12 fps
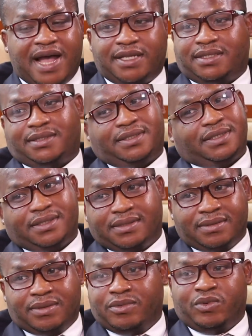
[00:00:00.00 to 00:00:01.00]
But
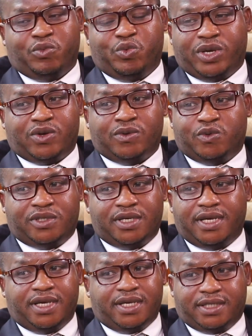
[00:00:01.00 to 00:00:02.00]
we could
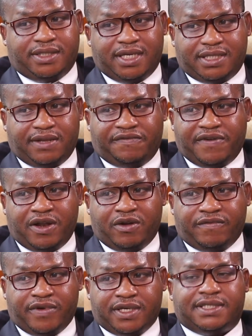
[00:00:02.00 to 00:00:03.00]
say it's just the fun
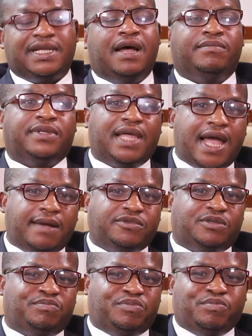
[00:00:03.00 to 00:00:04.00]
of it.
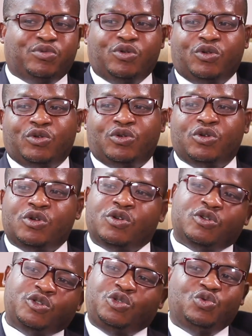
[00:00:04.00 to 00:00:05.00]
Sometimes people
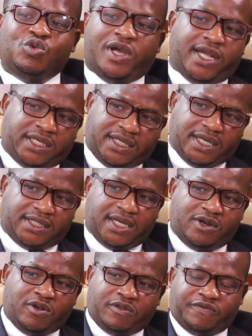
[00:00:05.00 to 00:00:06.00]
do excess,
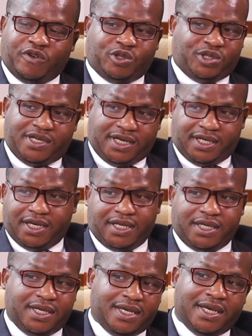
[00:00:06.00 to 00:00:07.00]
and
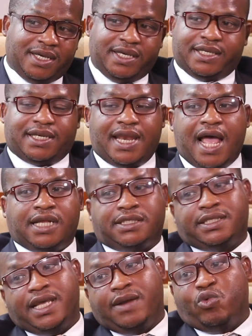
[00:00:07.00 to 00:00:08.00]
unfortunately, it
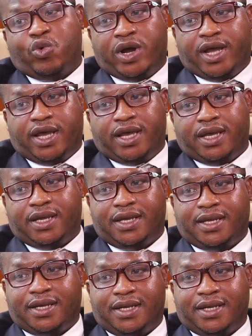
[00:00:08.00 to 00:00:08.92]
lands them where